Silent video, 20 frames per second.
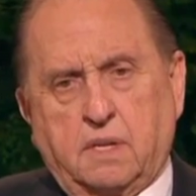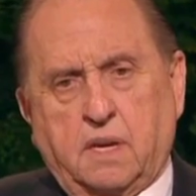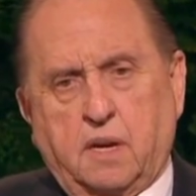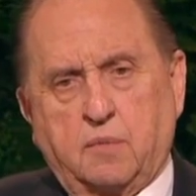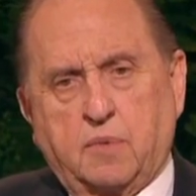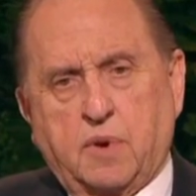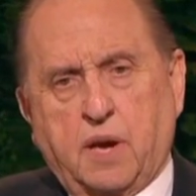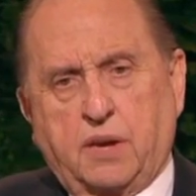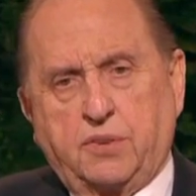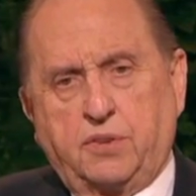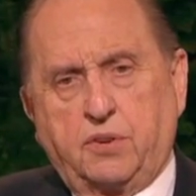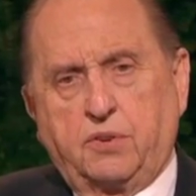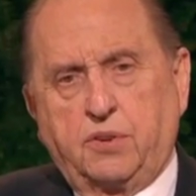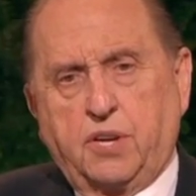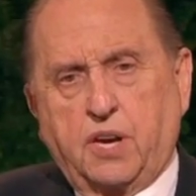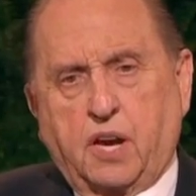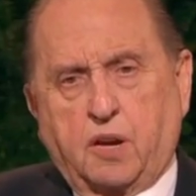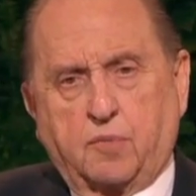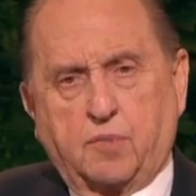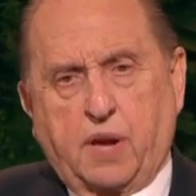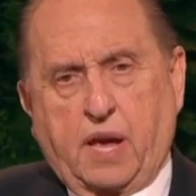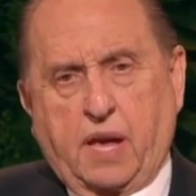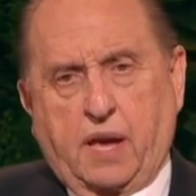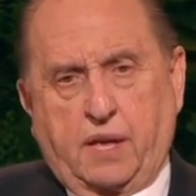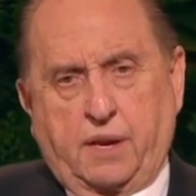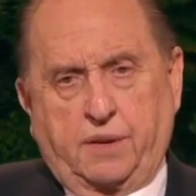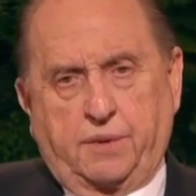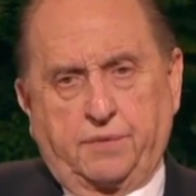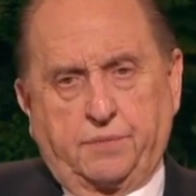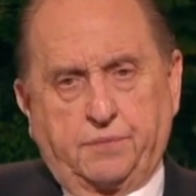about you young
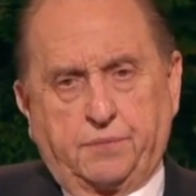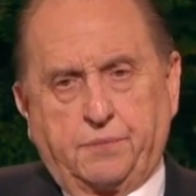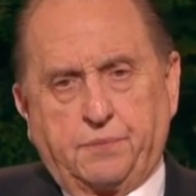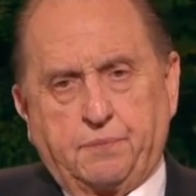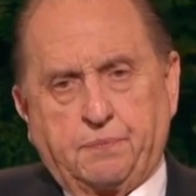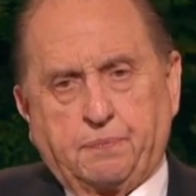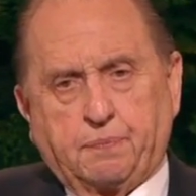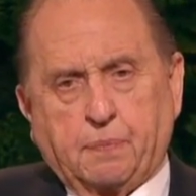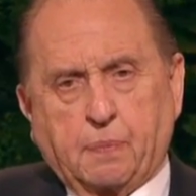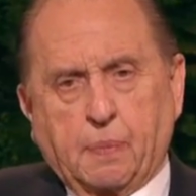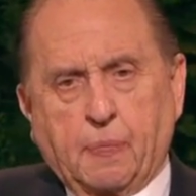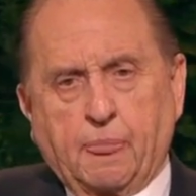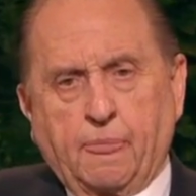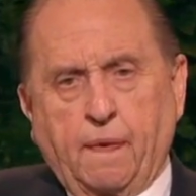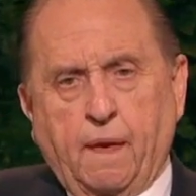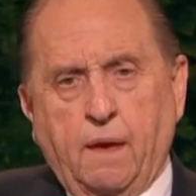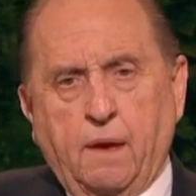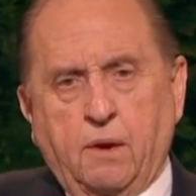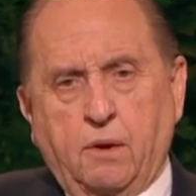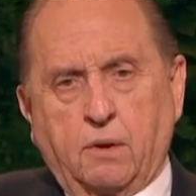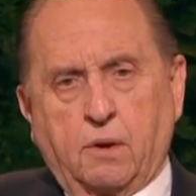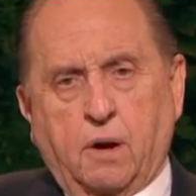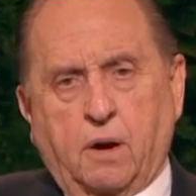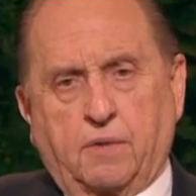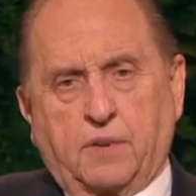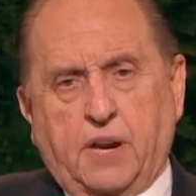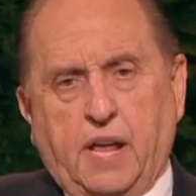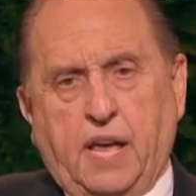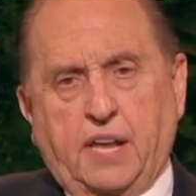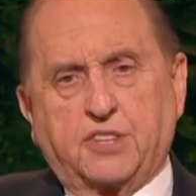men who are of
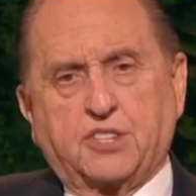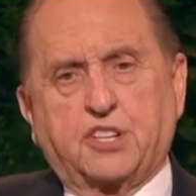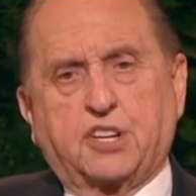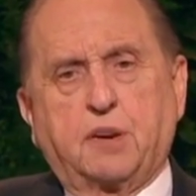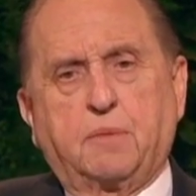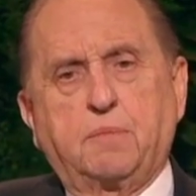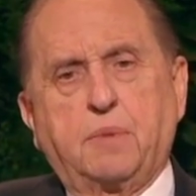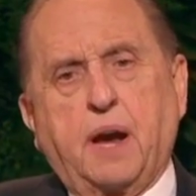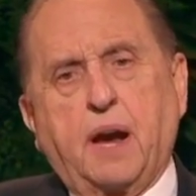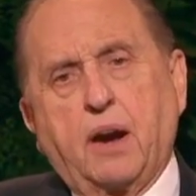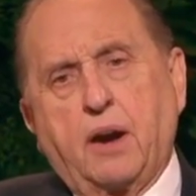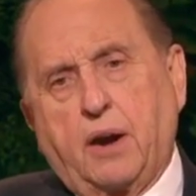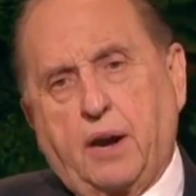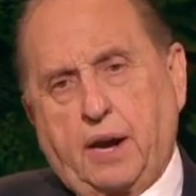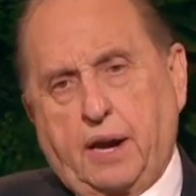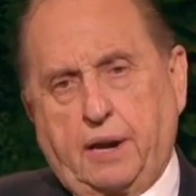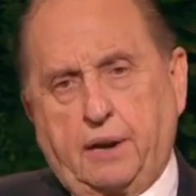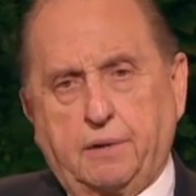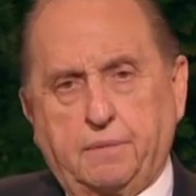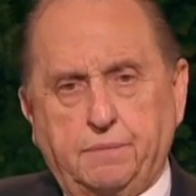an age to marry.